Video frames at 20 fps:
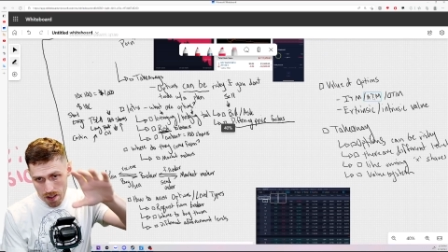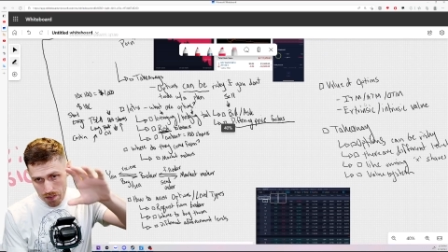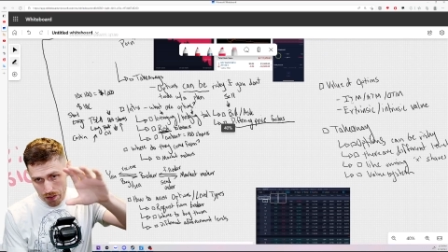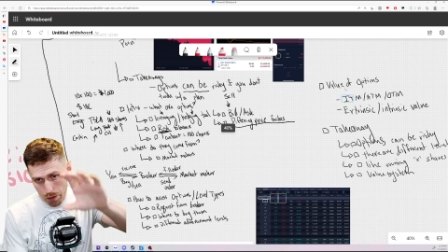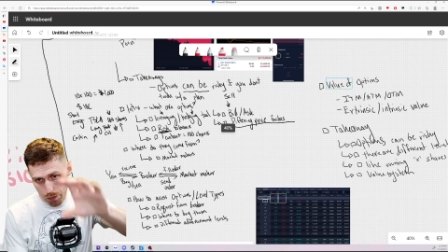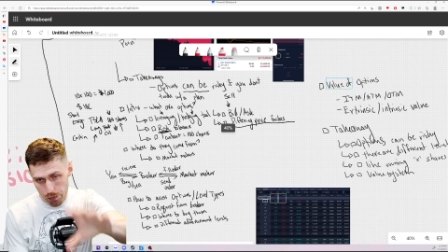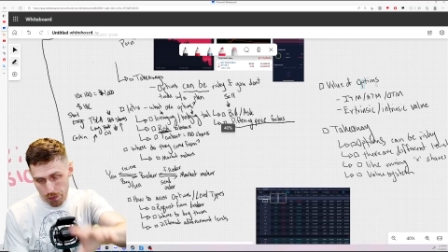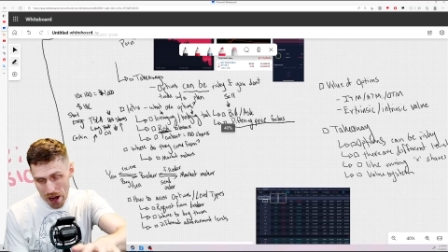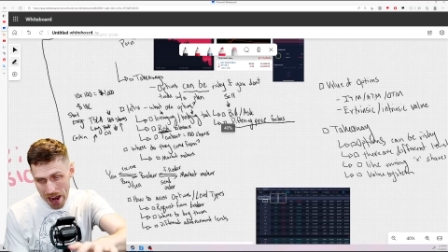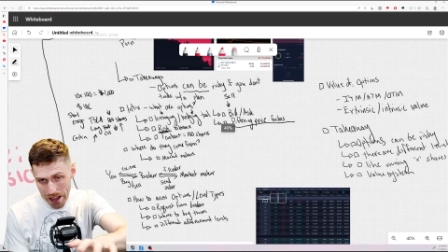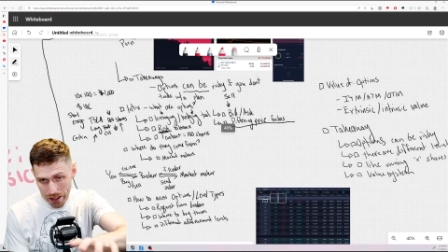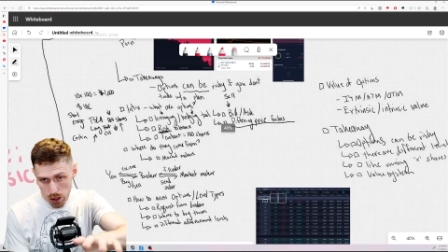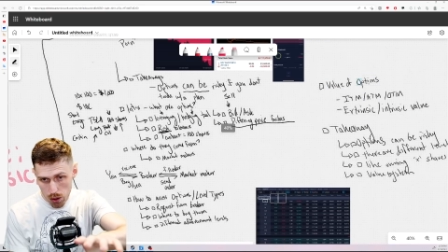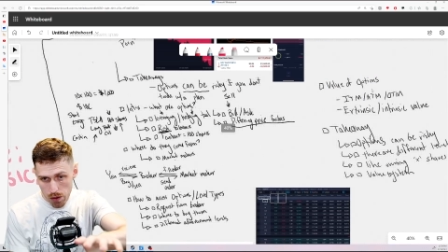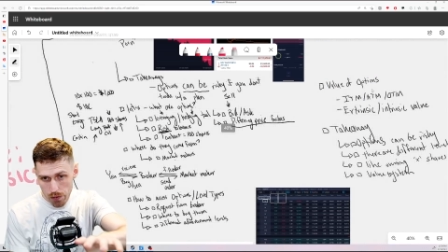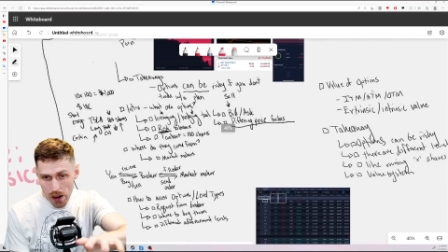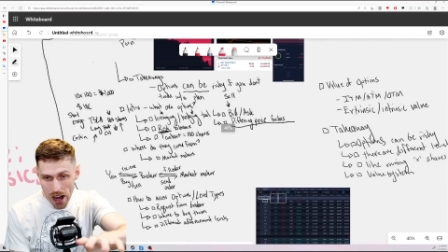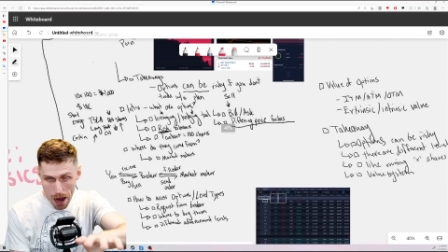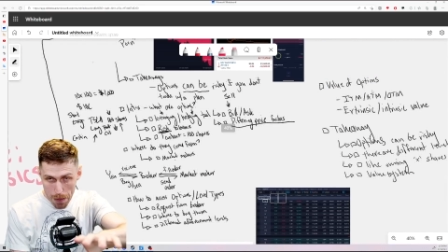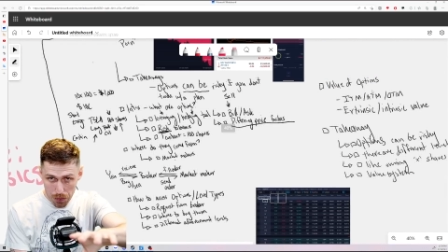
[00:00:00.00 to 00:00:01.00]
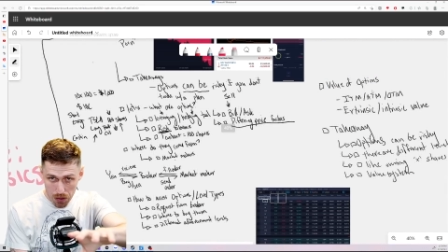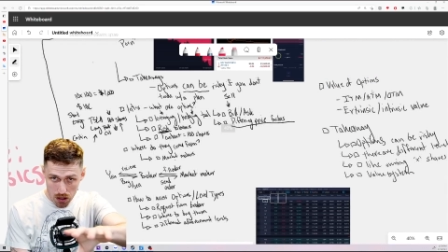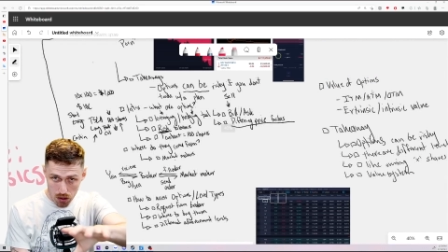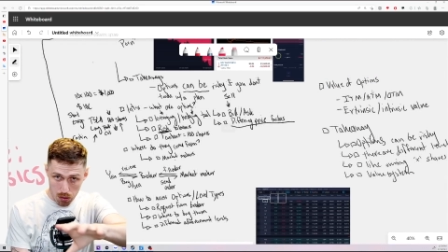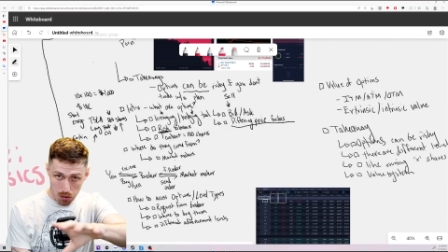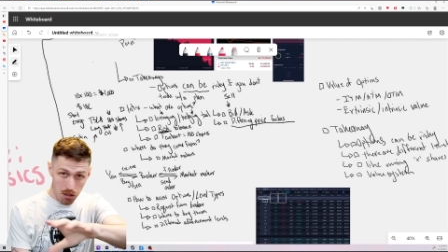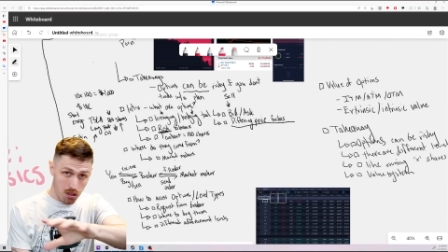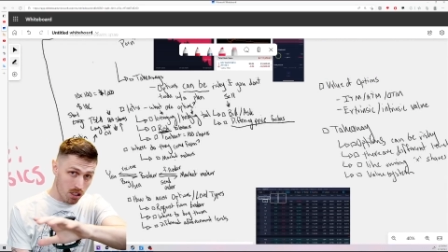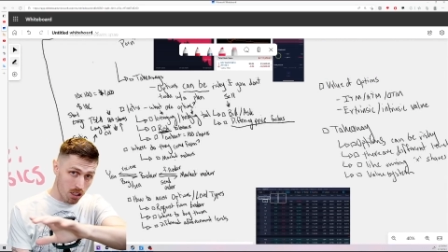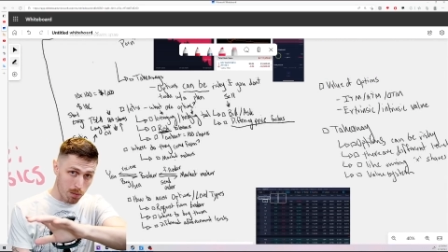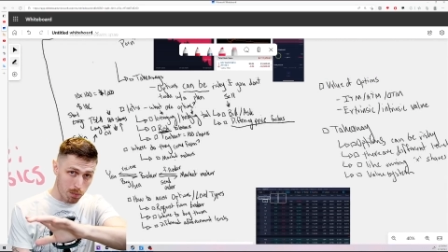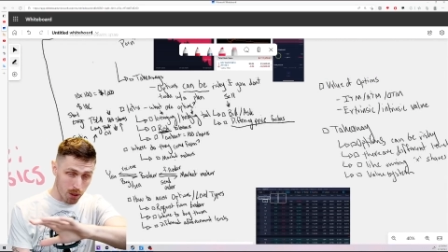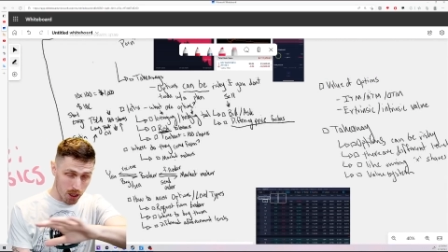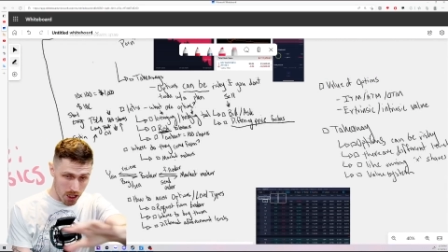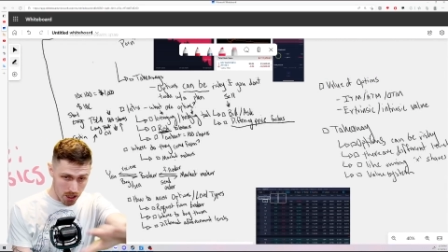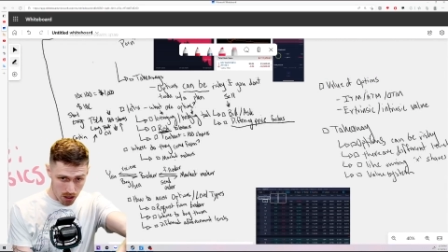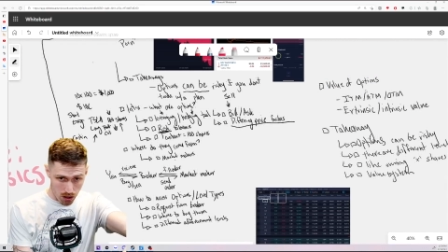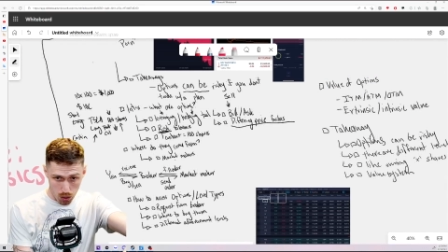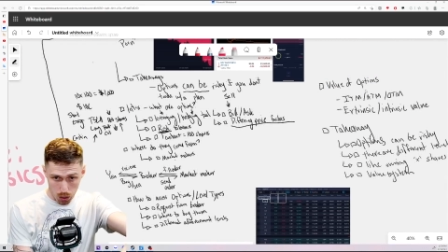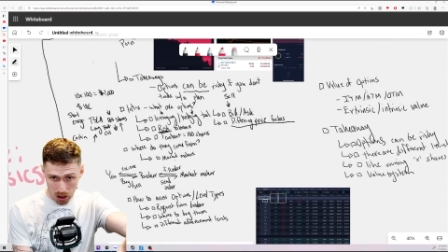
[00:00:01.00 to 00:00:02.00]
the value of options, which is going to bring
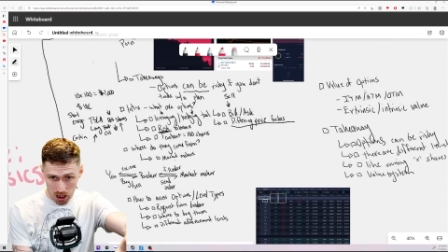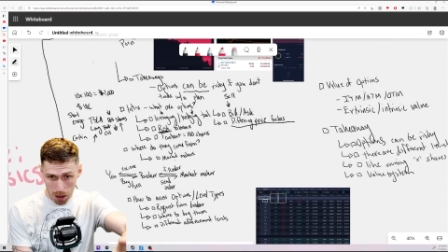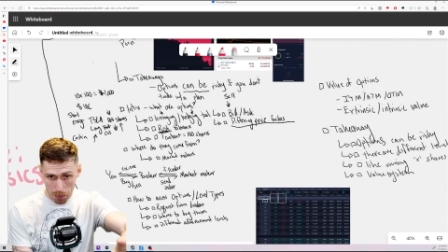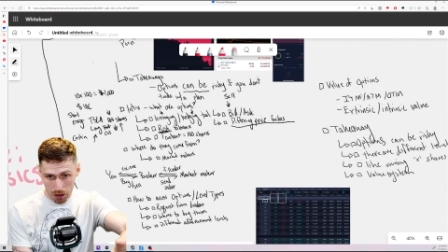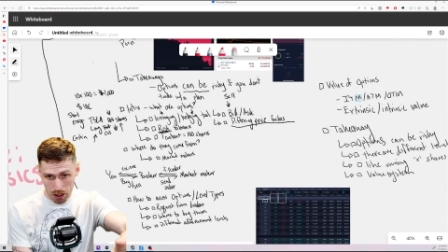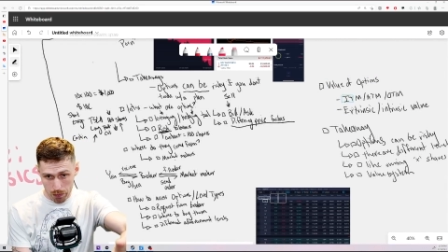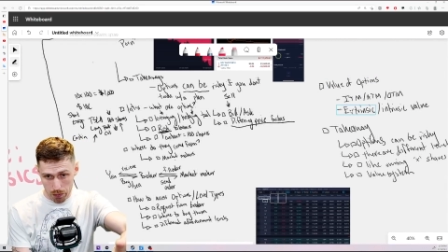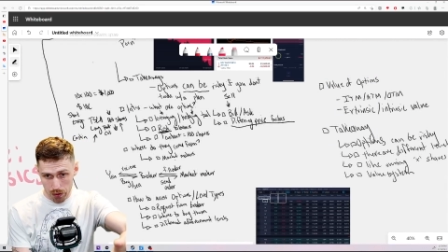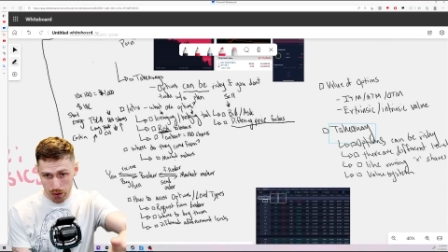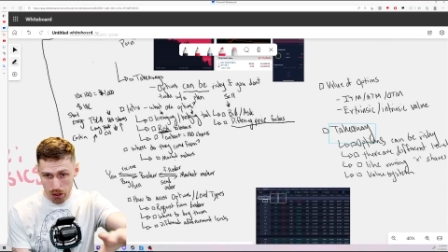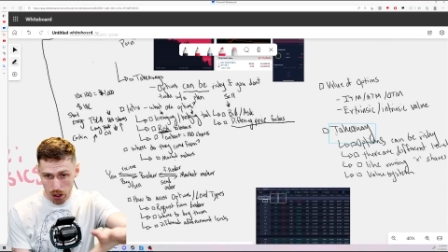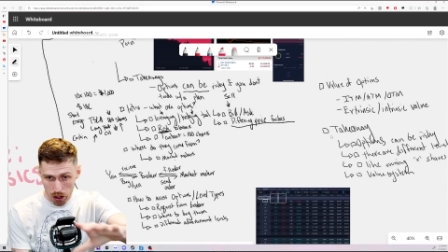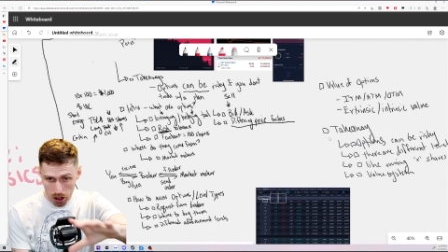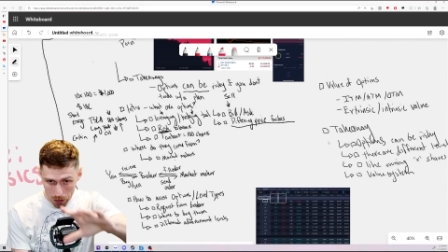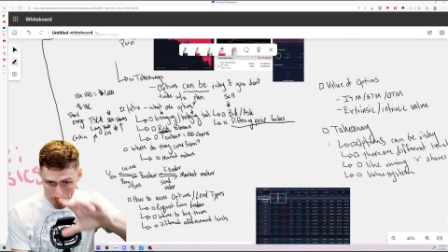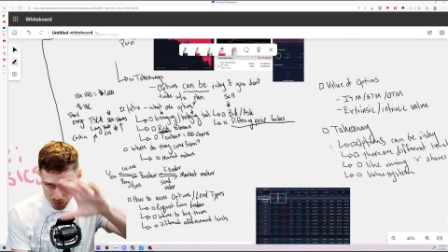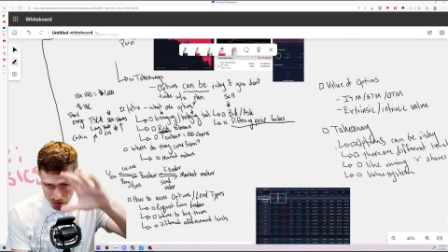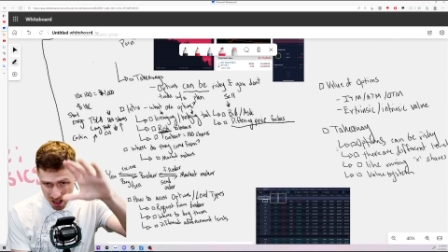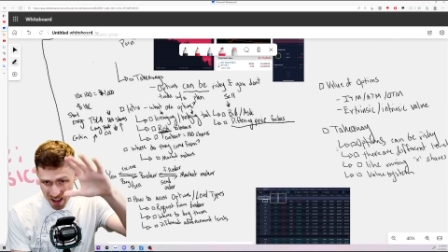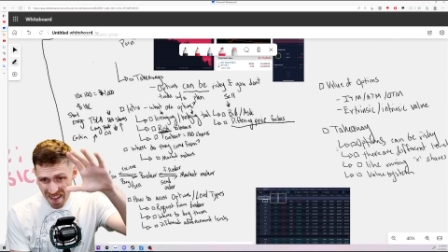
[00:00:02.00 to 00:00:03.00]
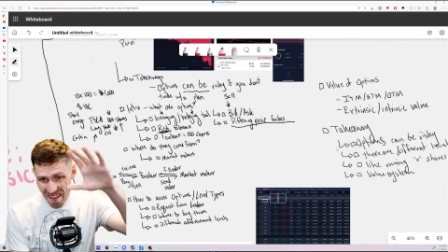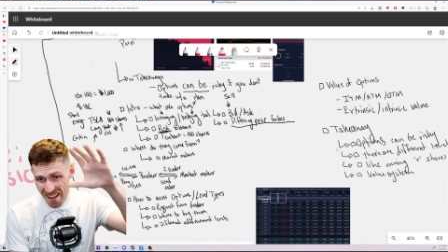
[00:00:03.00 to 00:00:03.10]
us into a couple different terms,